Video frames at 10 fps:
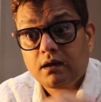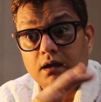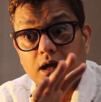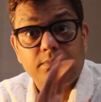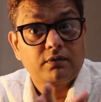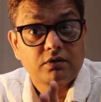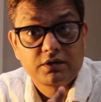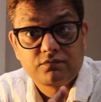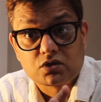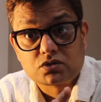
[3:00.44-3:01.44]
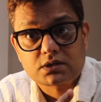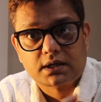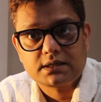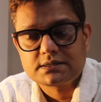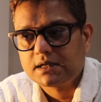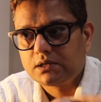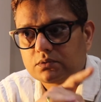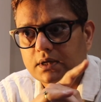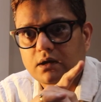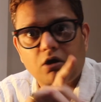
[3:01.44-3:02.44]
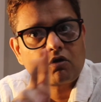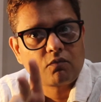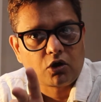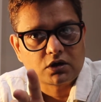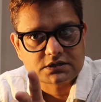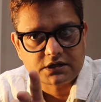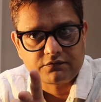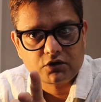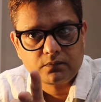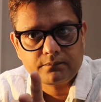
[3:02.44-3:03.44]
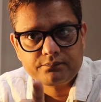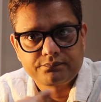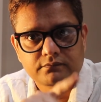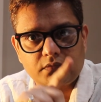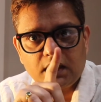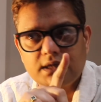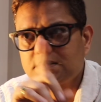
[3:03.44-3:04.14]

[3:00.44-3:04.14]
Couple of reviews, I can tell you, the Karawong's review is